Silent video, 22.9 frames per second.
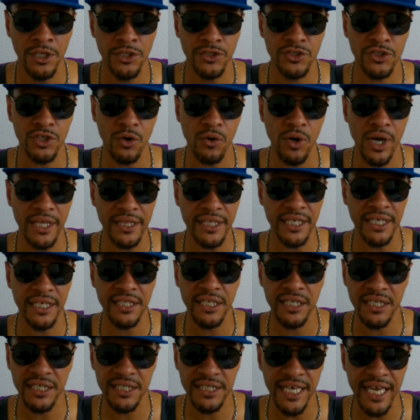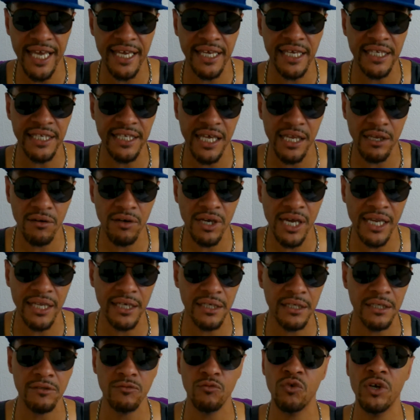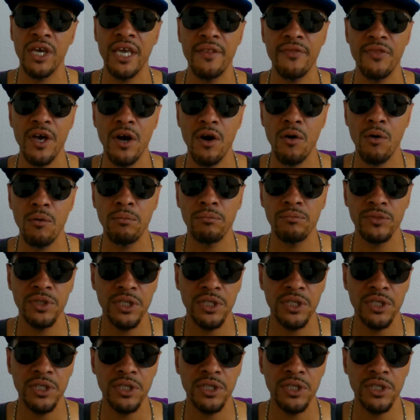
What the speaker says: So at the end of the day, Canelo got a good win, though.